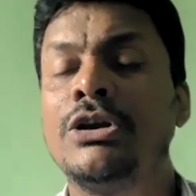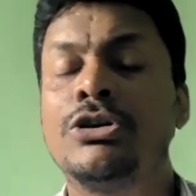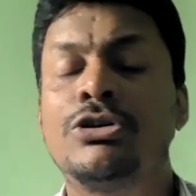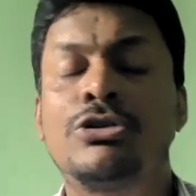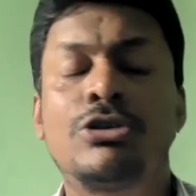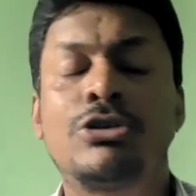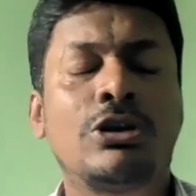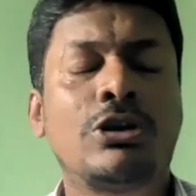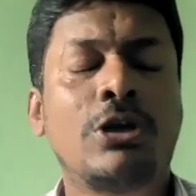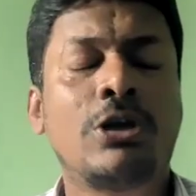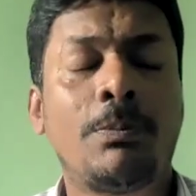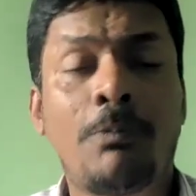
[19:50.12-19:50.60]

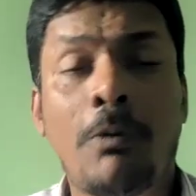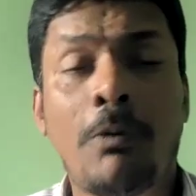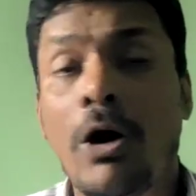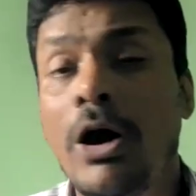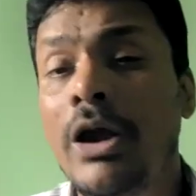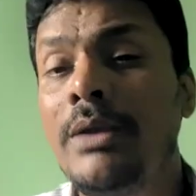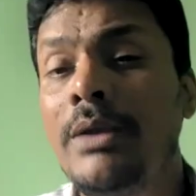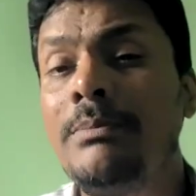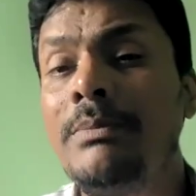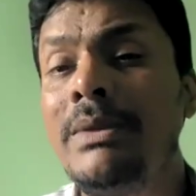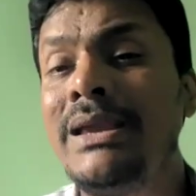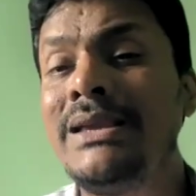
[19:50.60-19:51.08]
So the
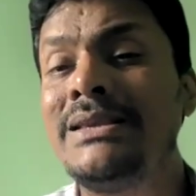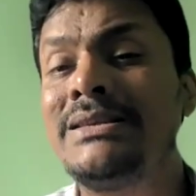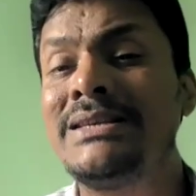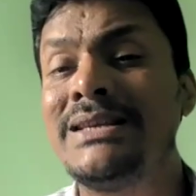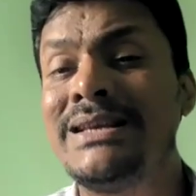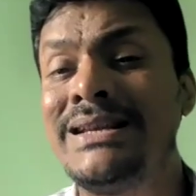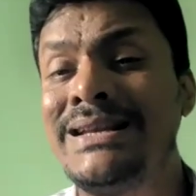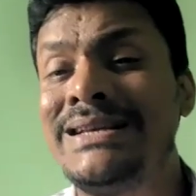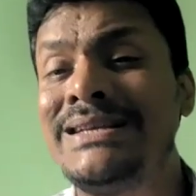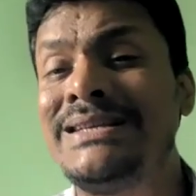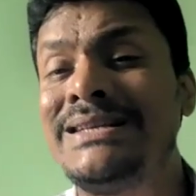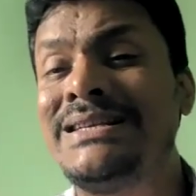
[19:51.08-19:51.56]
poem is
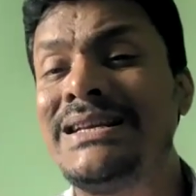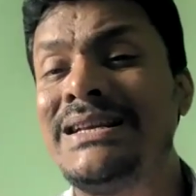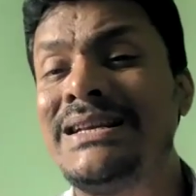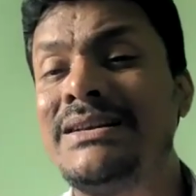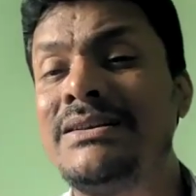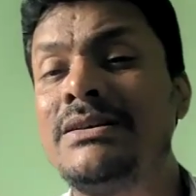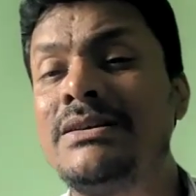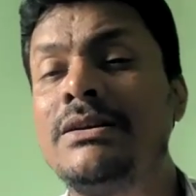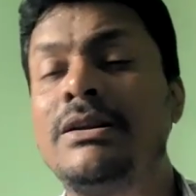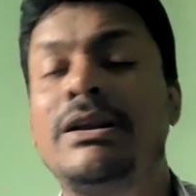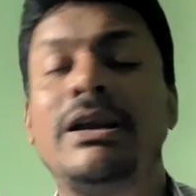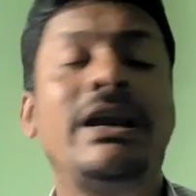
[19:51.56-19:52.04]

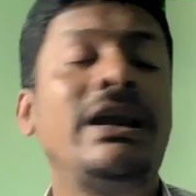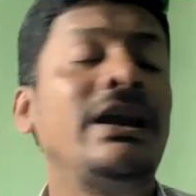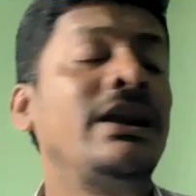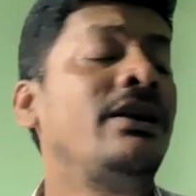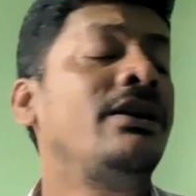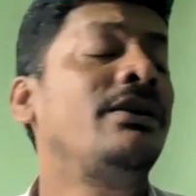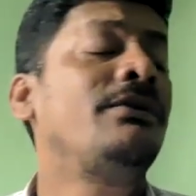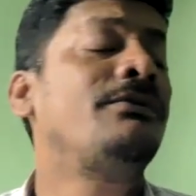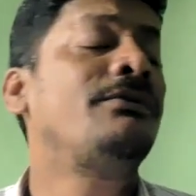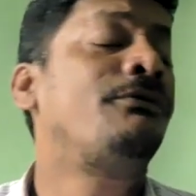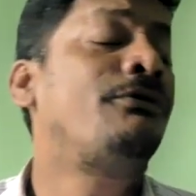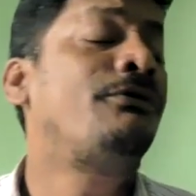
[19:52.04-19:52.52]
written
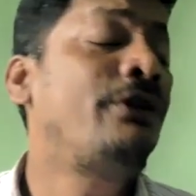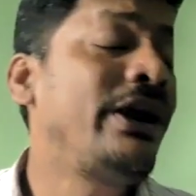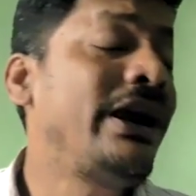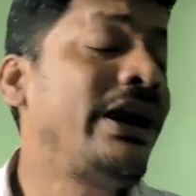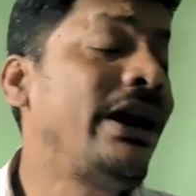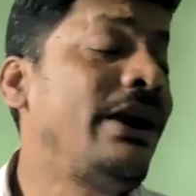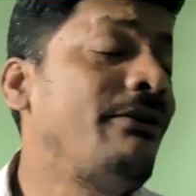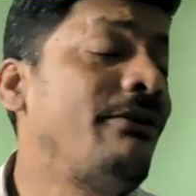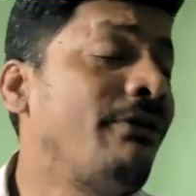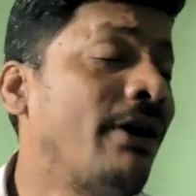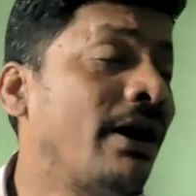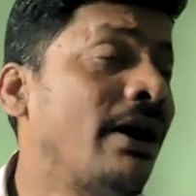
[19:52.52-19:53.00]
in
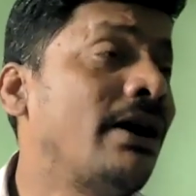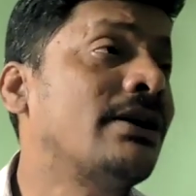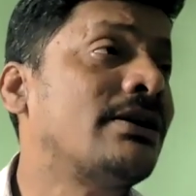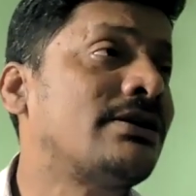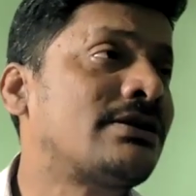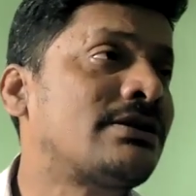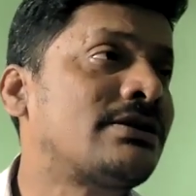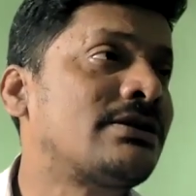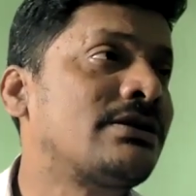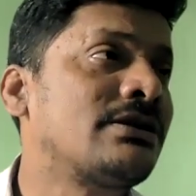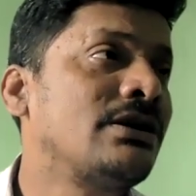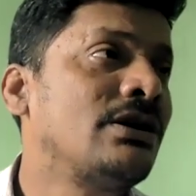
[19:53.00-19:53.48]
3
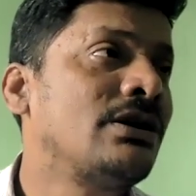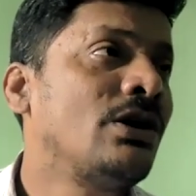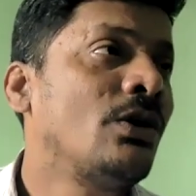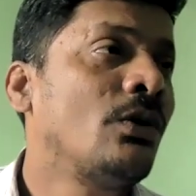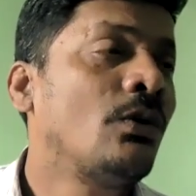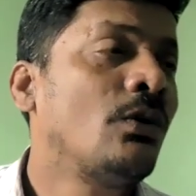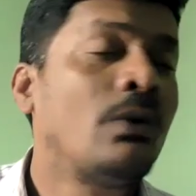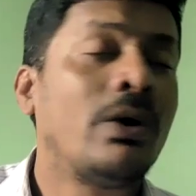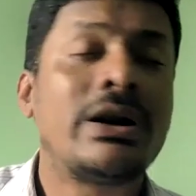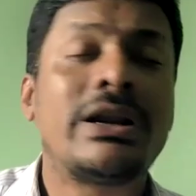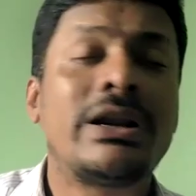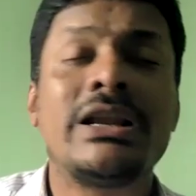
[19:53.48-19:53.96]
verse.
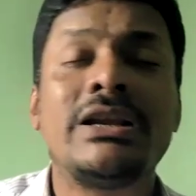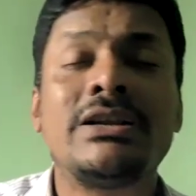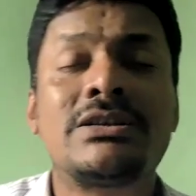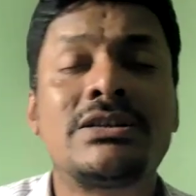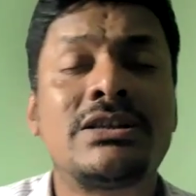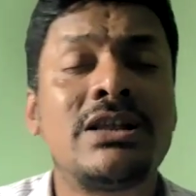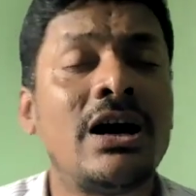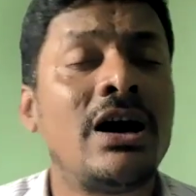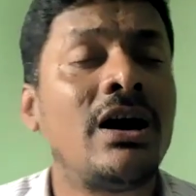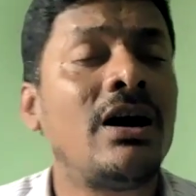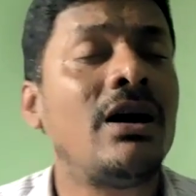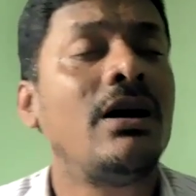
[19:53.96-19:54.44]
What is
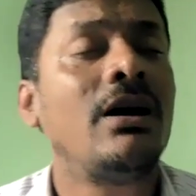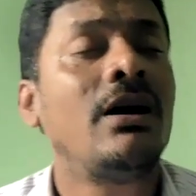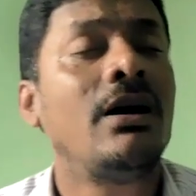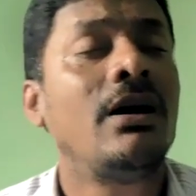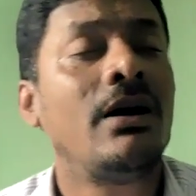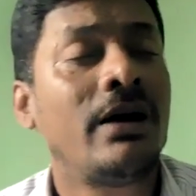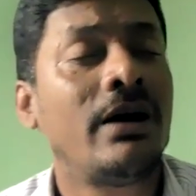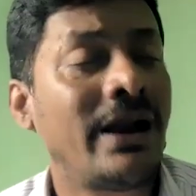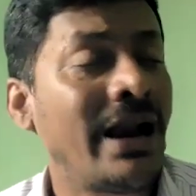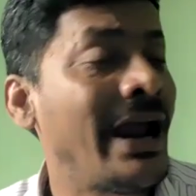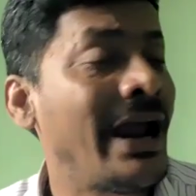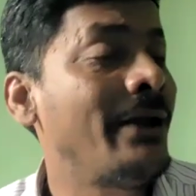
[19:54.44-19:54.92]
the
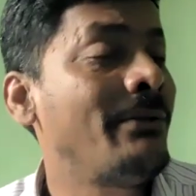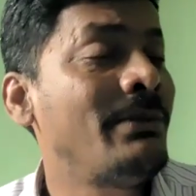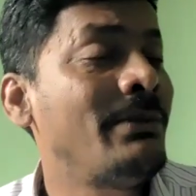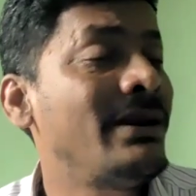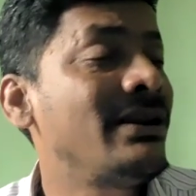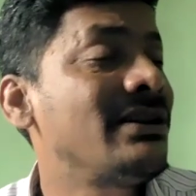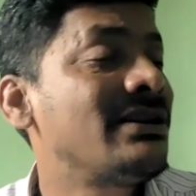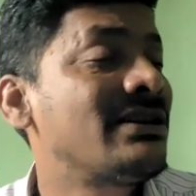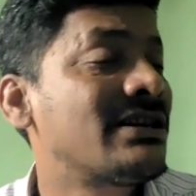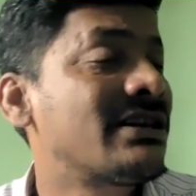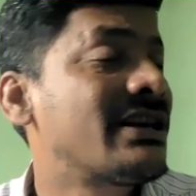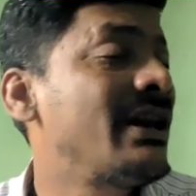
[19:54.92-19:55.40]

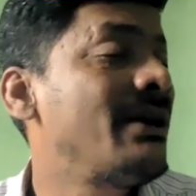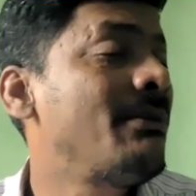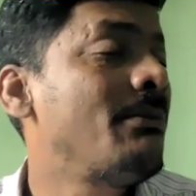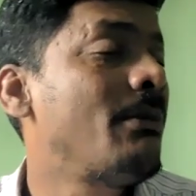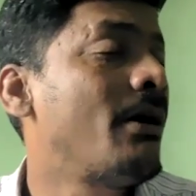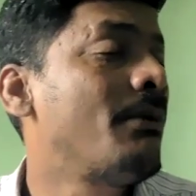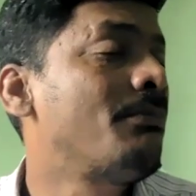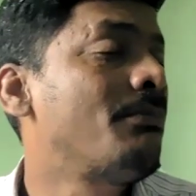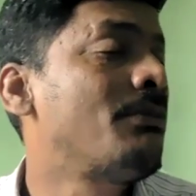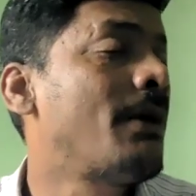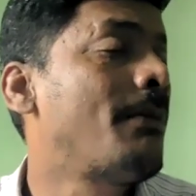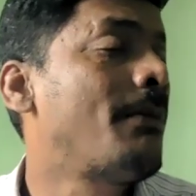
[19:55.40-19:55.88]
rhyming scheme
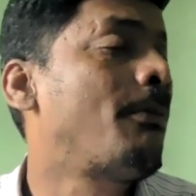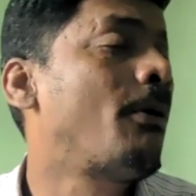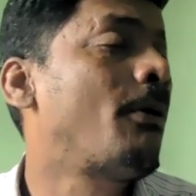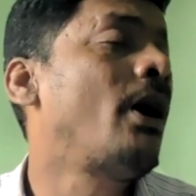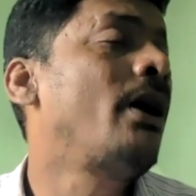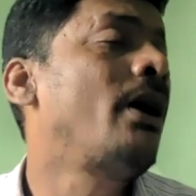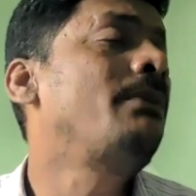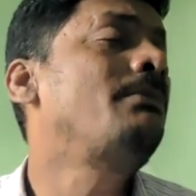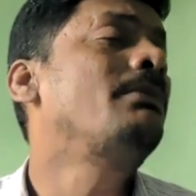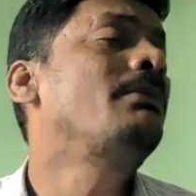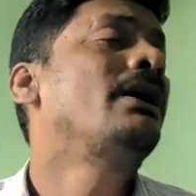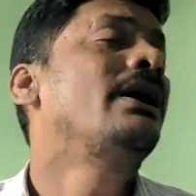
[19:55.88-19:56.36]
of the
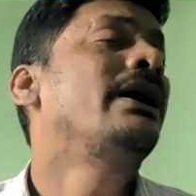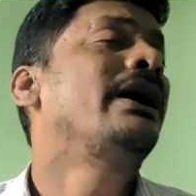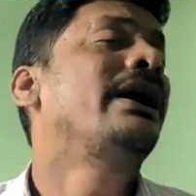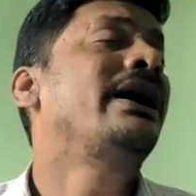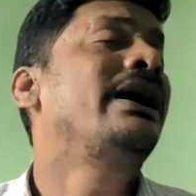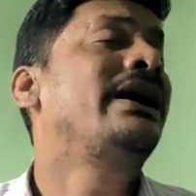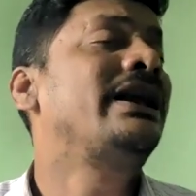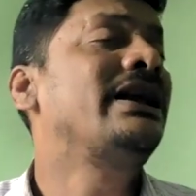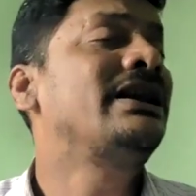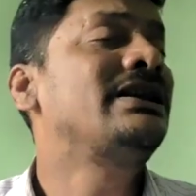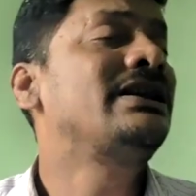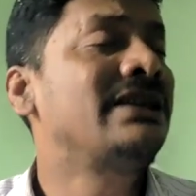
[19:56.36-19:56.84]
poem?
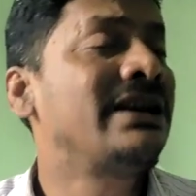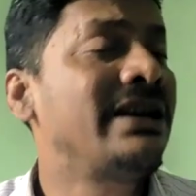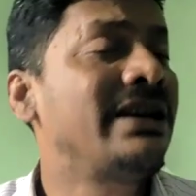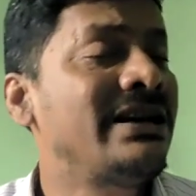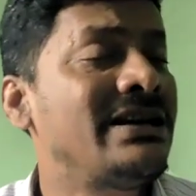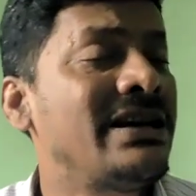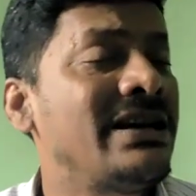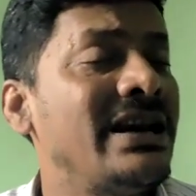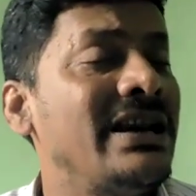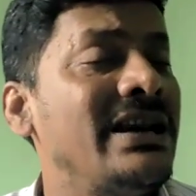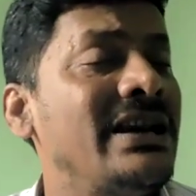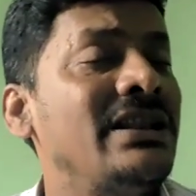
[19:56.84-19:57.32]
It is
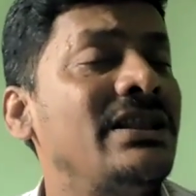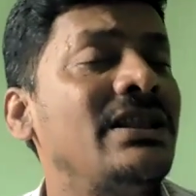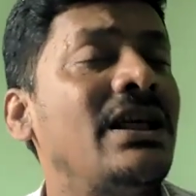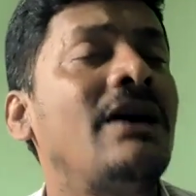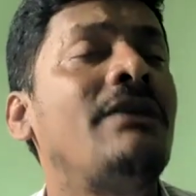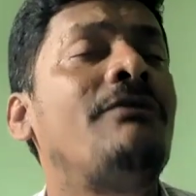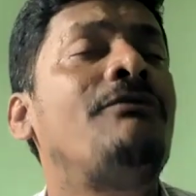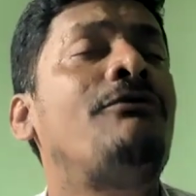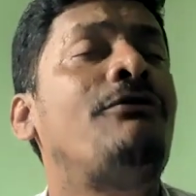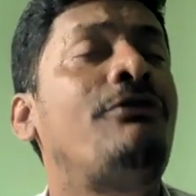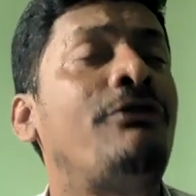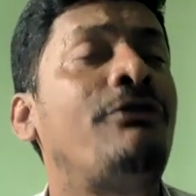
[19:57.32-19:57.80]
written in
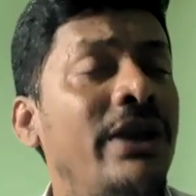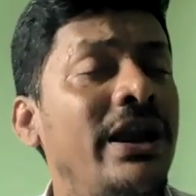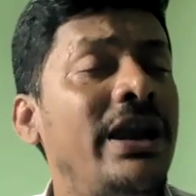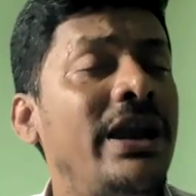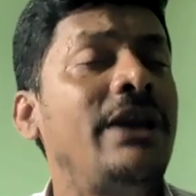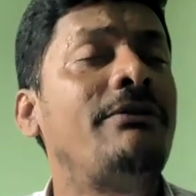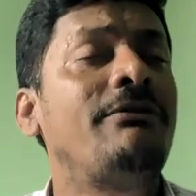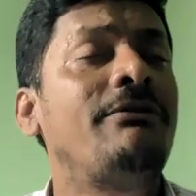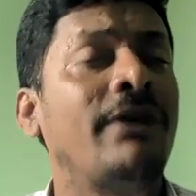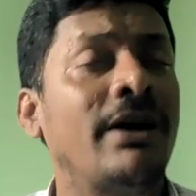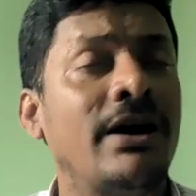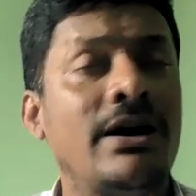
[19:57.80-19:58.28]
the
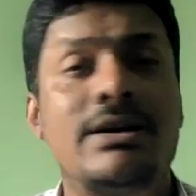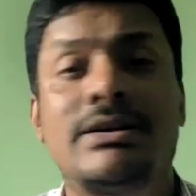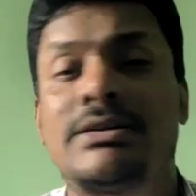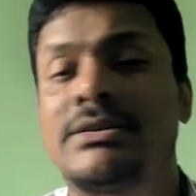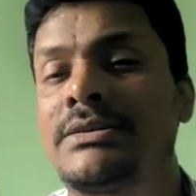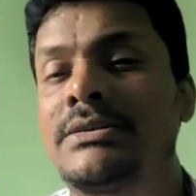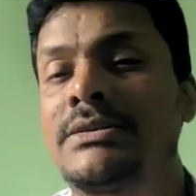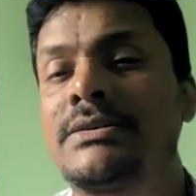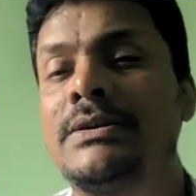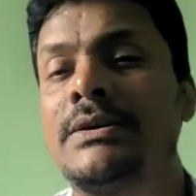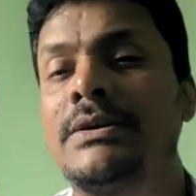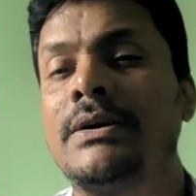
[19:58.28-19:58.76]
free
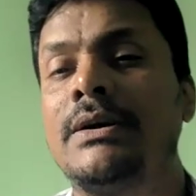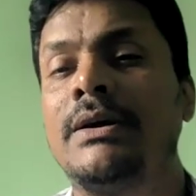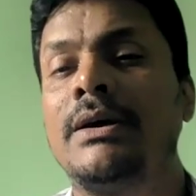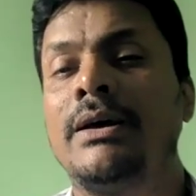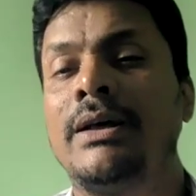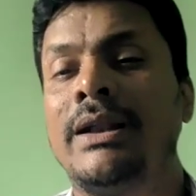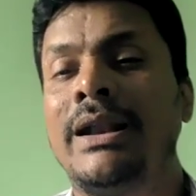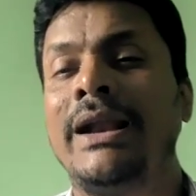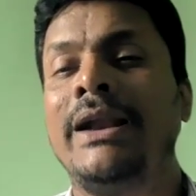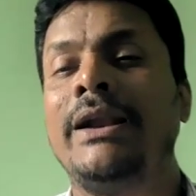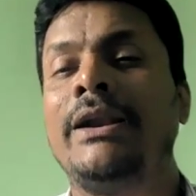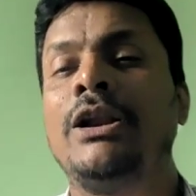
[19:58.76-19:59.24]
verse,
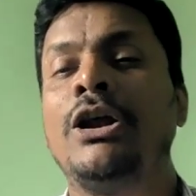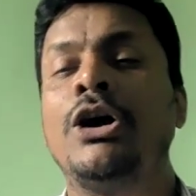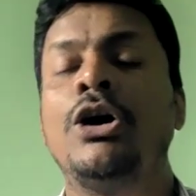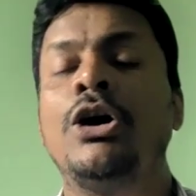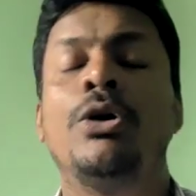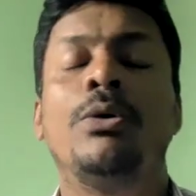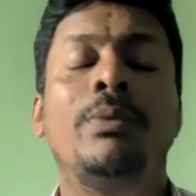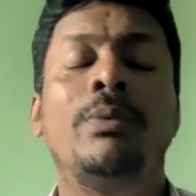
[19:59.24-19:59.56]
right?